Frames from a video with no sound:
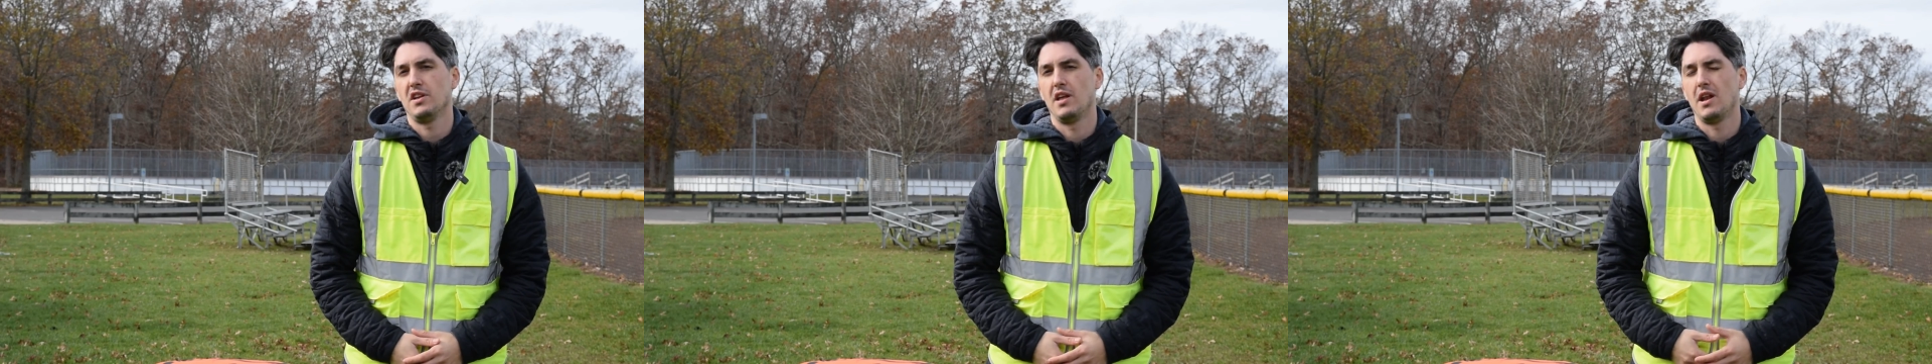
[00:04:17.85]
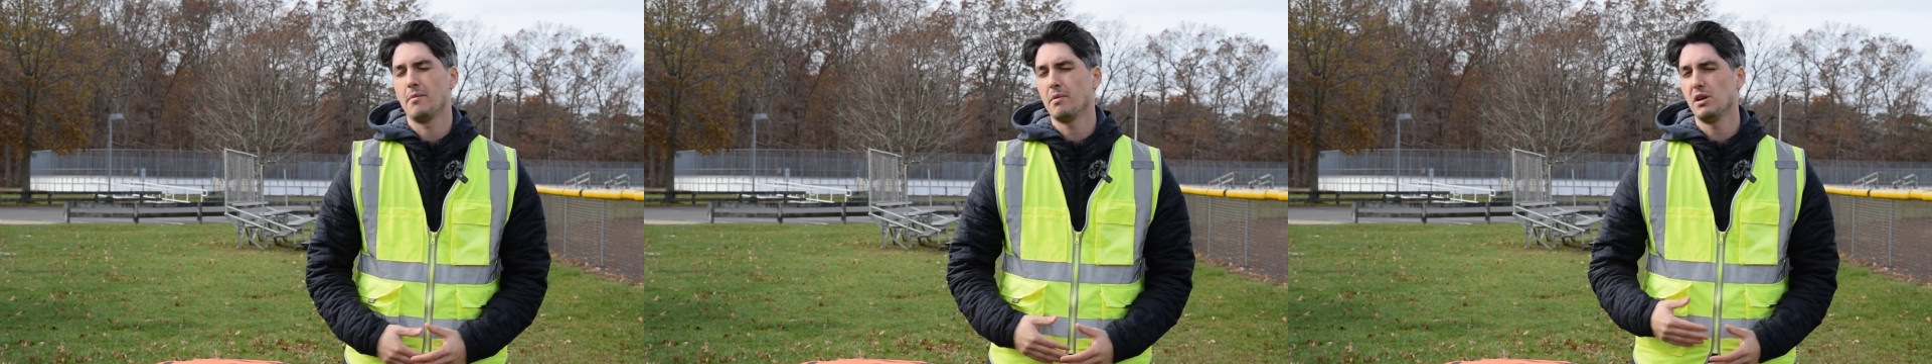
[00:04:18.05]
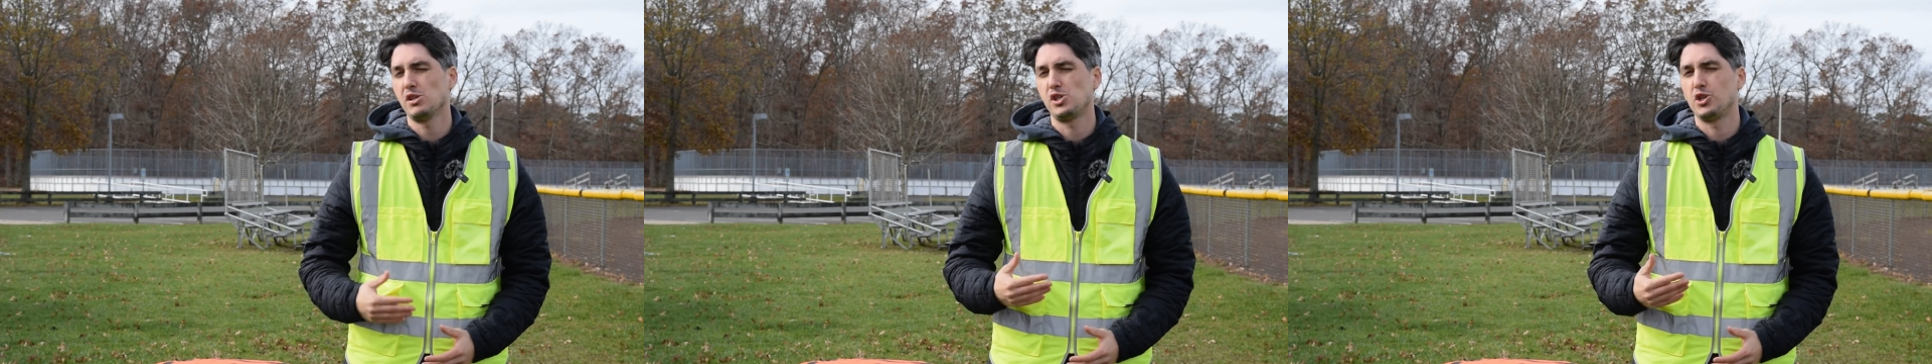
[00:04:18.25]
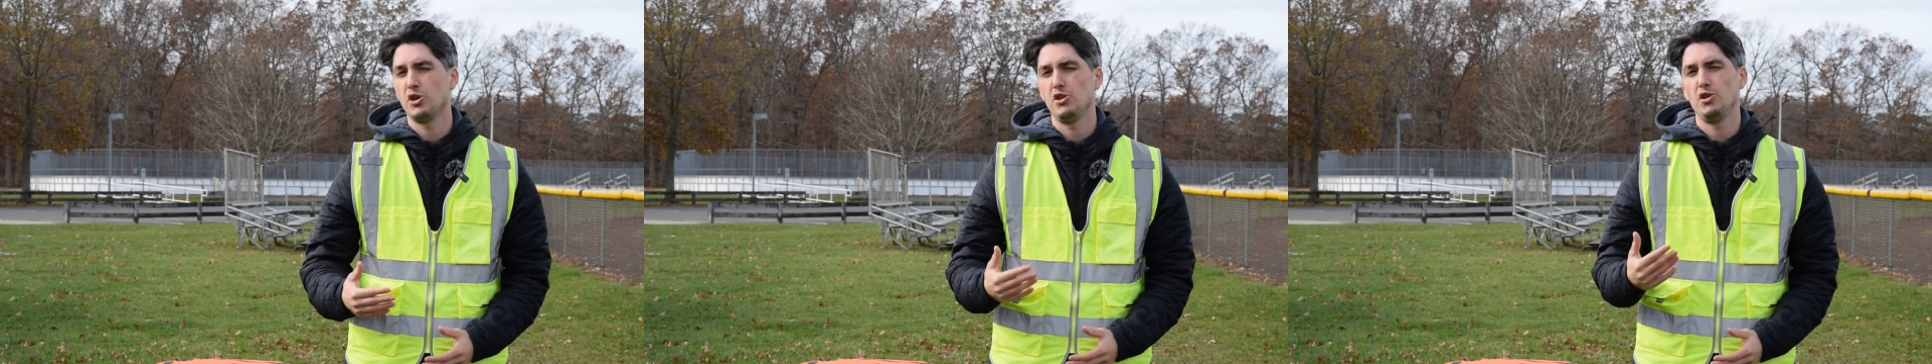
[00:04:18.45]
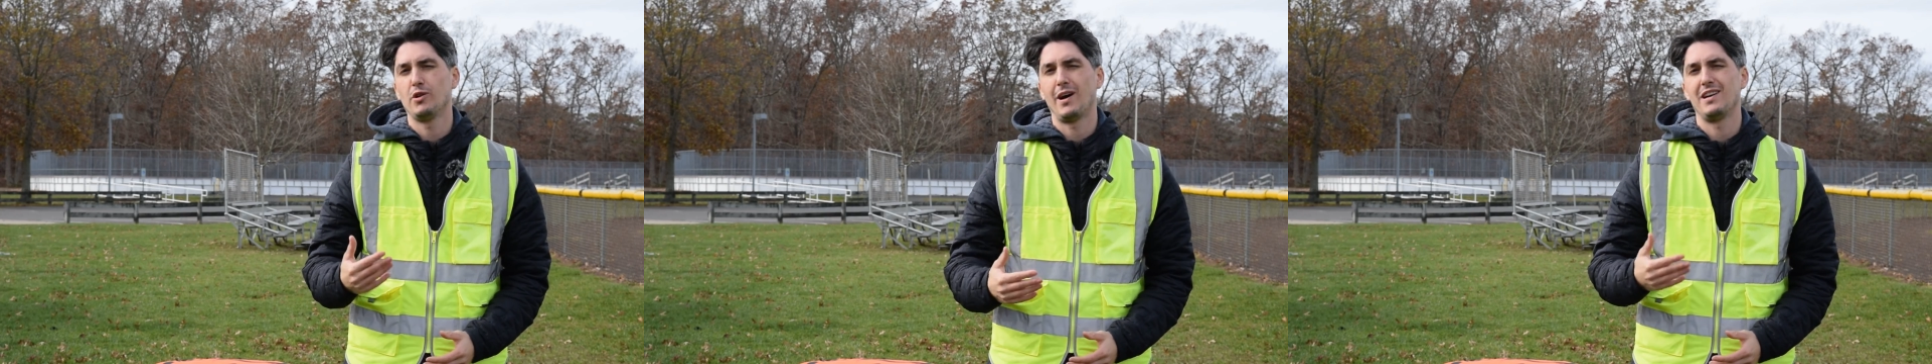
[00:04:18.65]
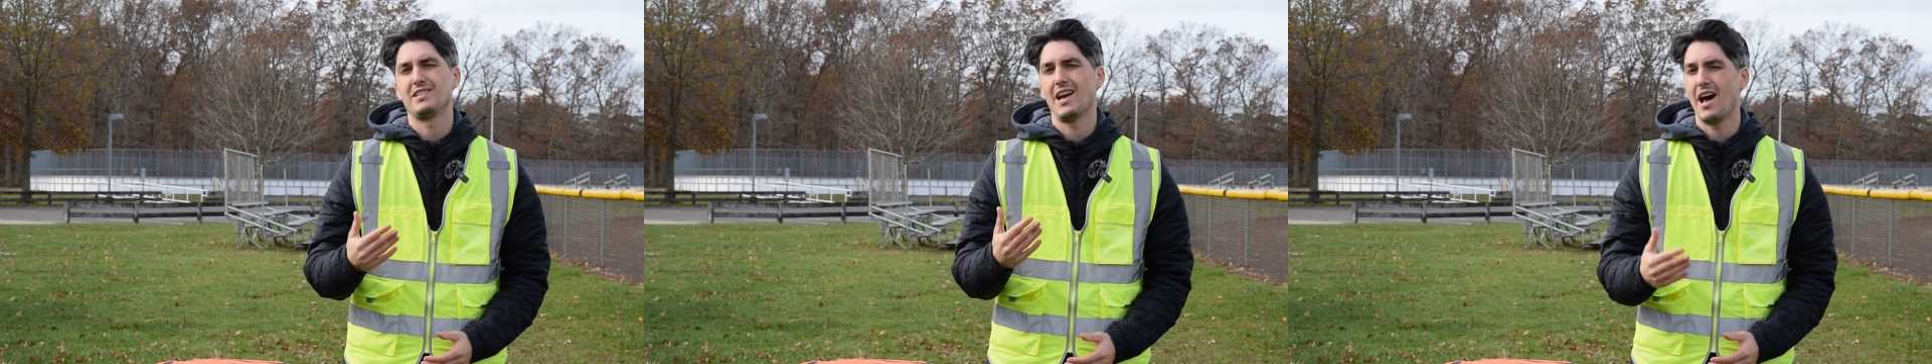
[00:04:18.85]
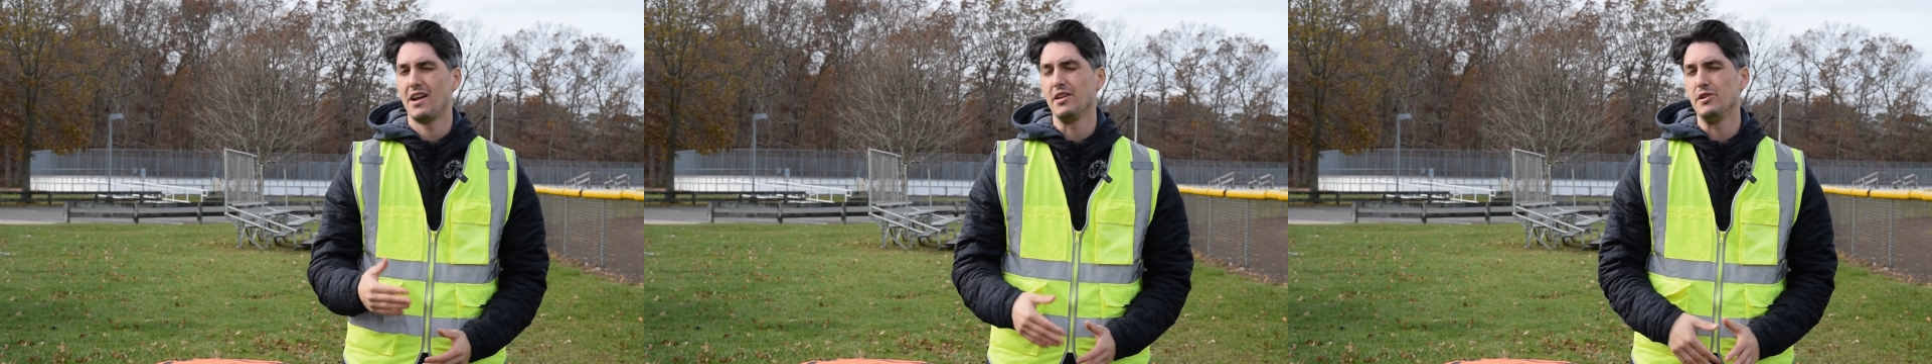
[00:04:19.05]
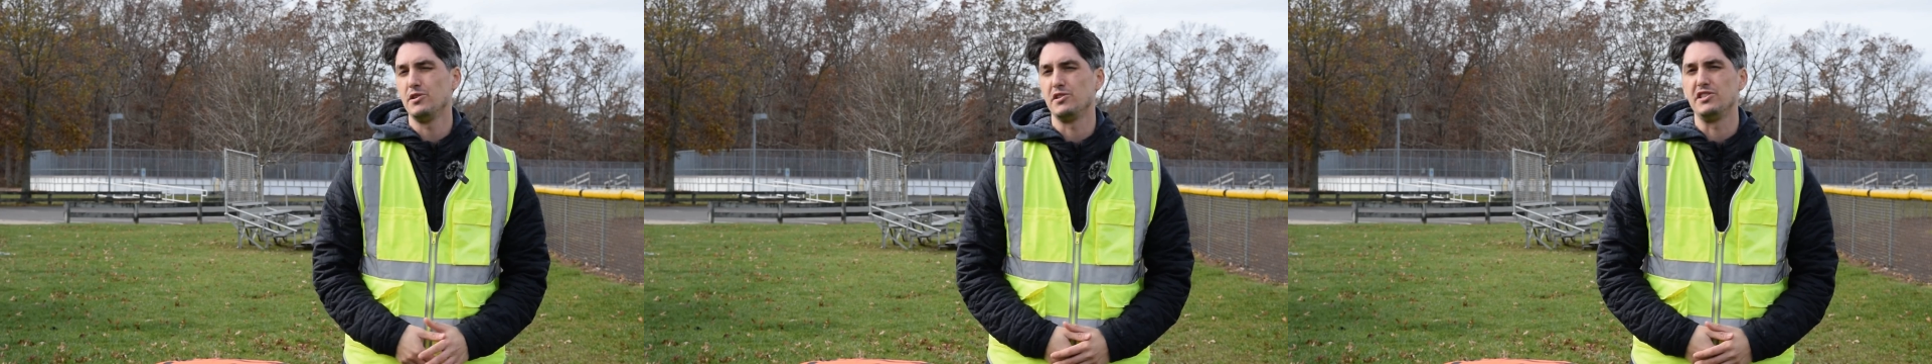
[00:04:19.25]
and I'm gonna show you guys how to use